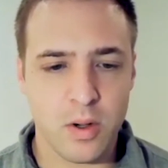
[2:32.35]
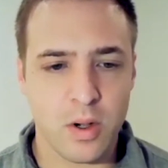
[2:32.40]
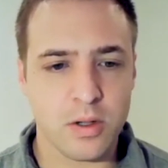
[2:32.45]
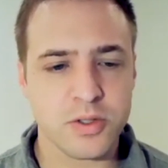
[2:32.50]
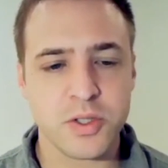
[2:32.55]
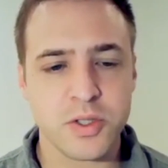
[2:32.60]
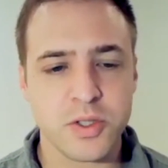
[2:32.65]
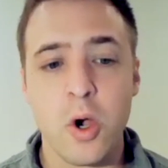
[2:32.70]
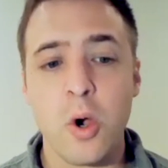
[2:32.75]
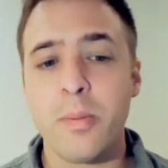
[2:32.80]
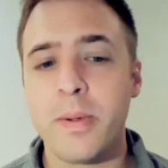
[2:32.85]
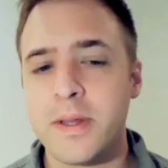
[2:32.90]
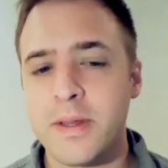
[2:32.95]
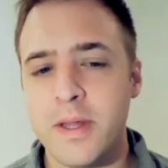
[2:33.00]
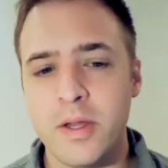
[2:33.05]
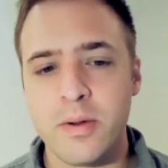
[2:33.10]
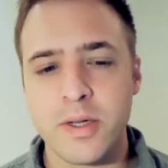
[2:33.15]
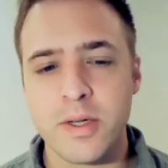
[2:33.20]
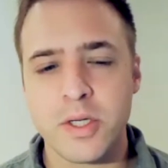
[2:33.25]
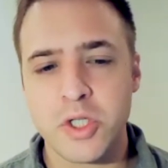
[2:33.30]
also hoping that
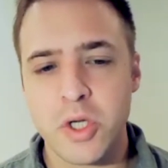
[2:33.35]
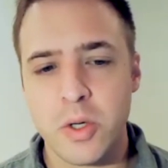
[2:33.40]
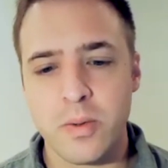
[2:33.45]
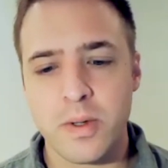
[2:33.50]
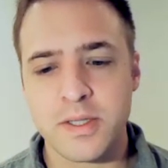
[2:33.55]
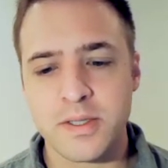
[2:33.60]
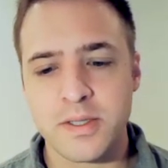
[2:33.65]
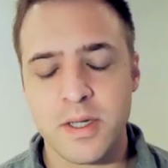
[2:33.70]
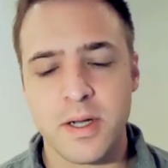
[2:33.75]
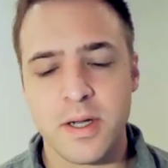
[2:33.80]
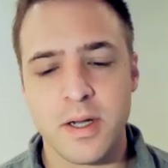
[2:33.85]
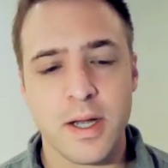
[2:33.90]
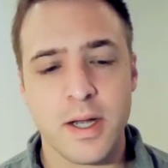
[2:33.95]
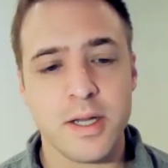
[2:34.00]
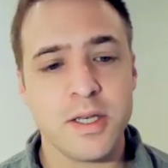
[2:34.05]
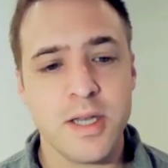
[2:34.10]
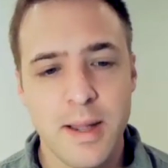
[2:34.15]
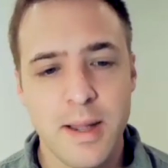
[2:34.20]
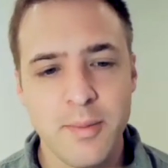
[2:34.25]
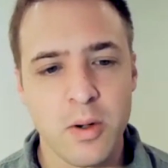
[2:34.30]
you could show us a
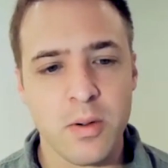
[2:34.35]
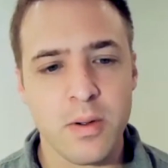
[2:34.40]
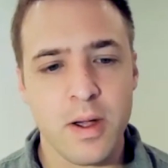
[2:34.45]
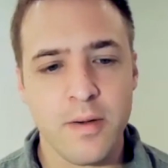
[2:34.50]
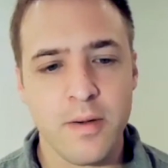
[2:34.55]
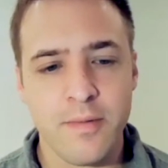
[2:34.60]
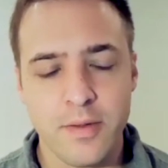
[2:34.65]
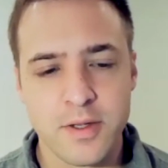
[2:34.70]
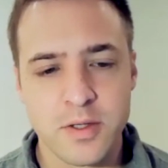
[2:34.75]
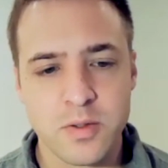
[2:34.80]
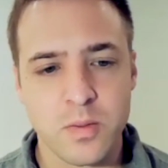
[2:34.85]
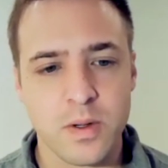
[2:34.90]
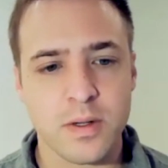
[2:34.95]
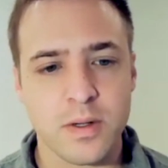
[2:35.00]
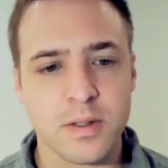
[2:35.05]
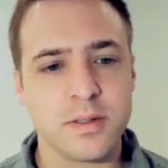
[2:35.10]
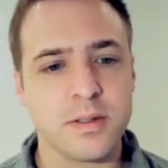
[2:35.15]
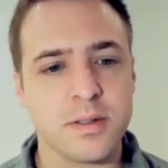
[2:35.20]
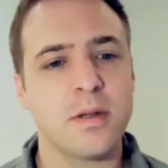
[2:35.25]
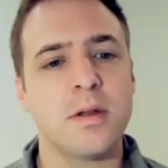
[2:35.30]
demo of how this
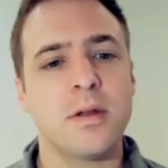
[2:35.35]
works.